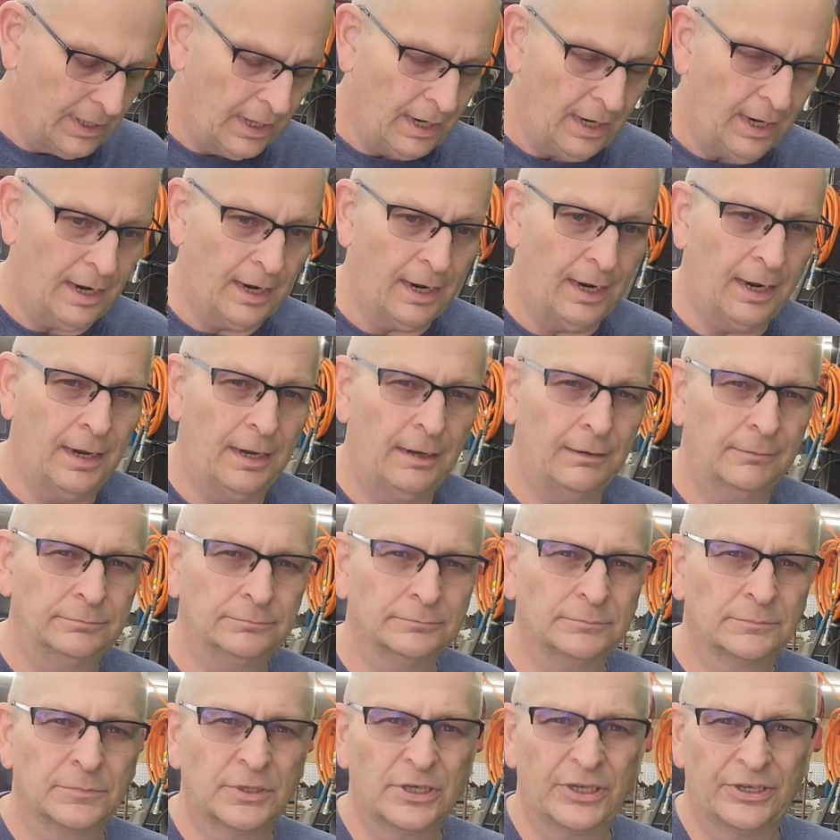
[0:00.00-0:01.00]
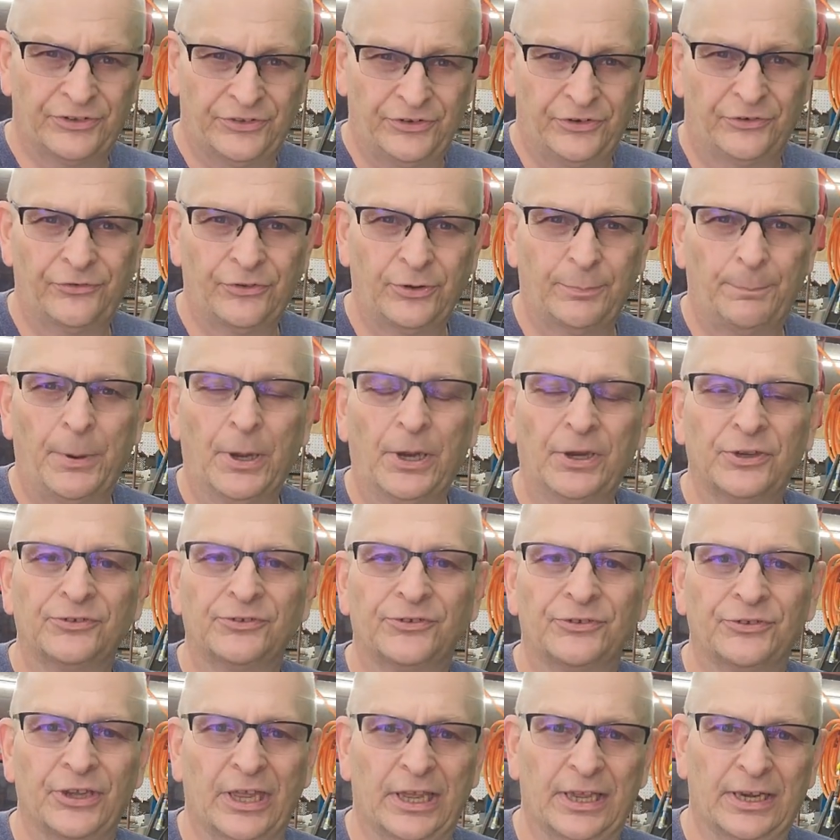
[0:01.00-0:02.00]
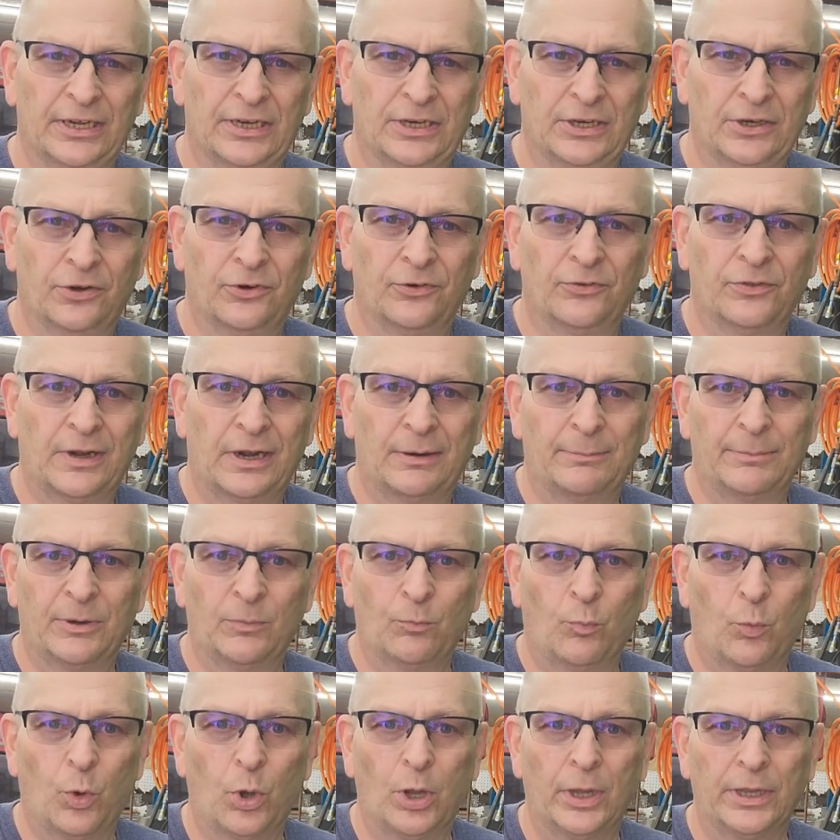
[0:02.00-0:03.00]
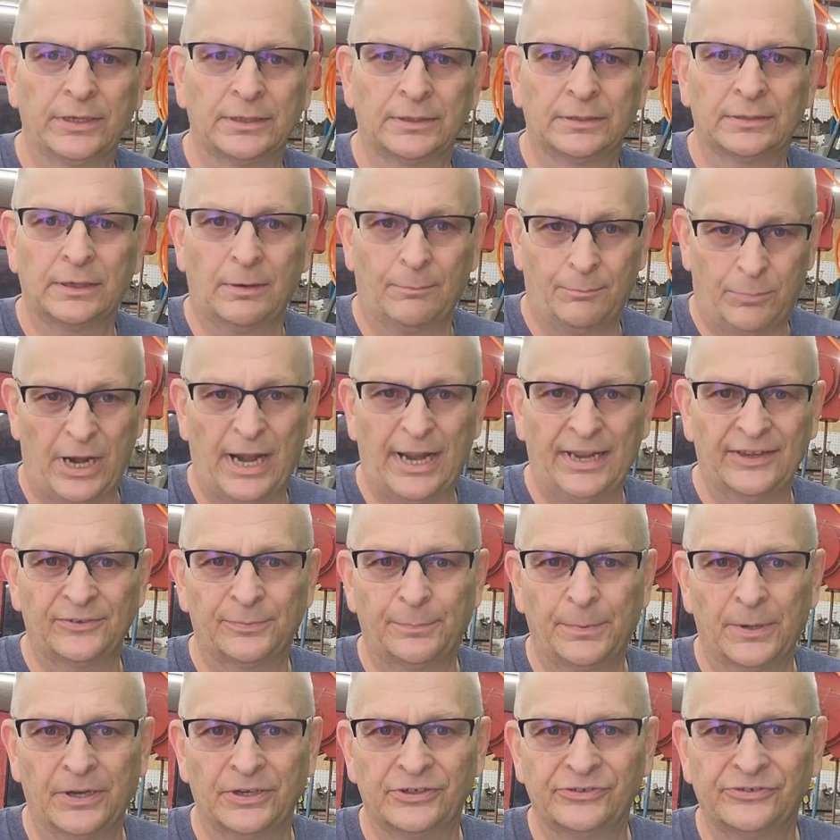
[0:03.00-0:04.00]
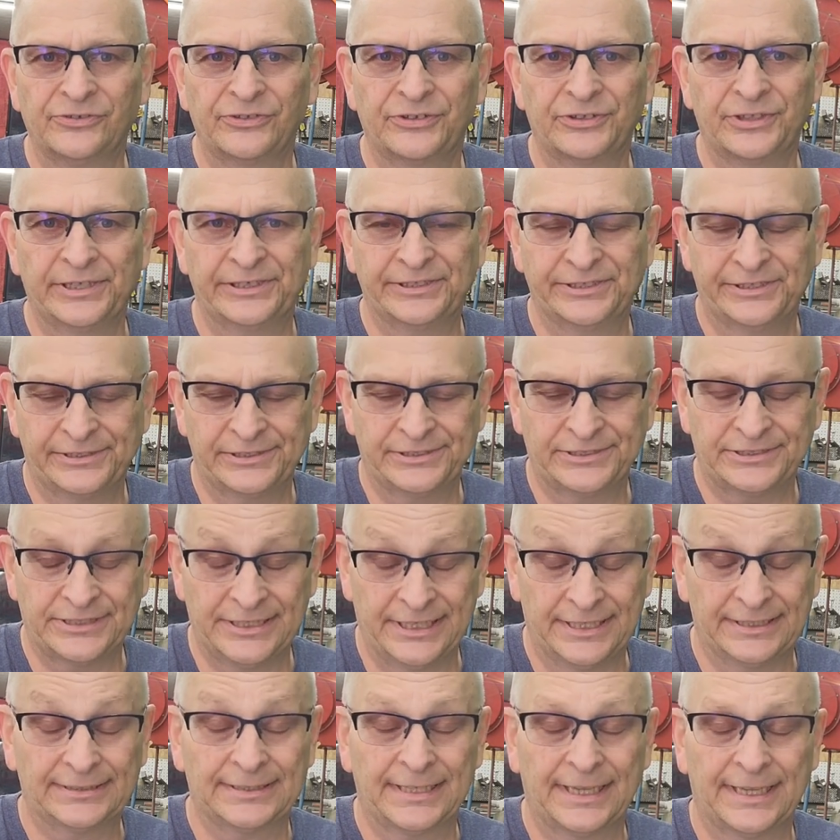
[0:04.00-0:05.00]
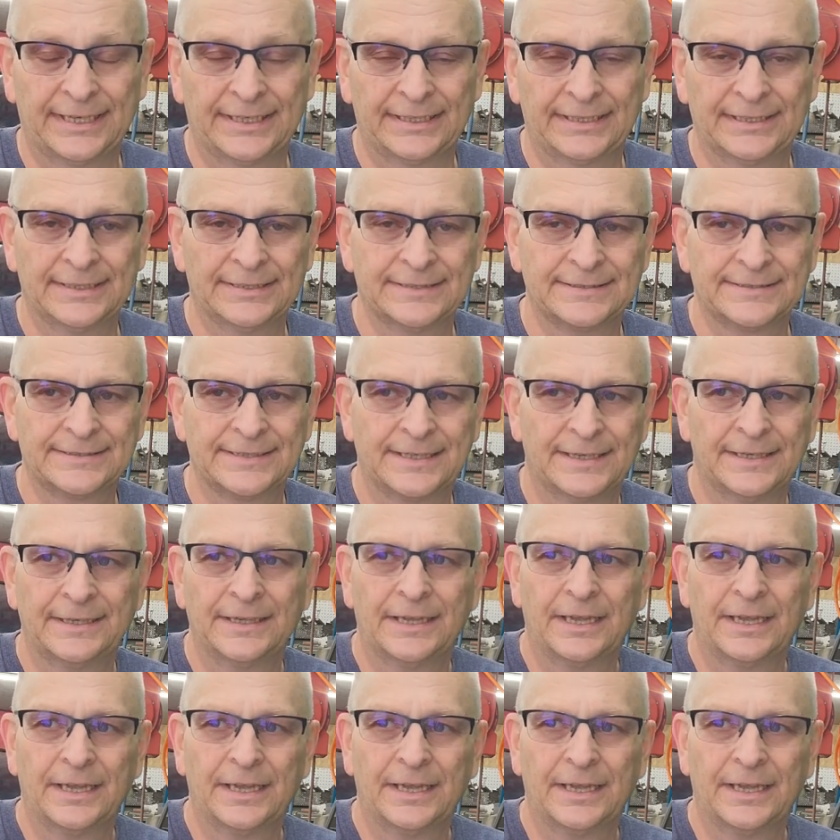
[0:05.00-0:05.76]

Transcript: because there's a punch set here that I've been wanting, a brass punch set that is,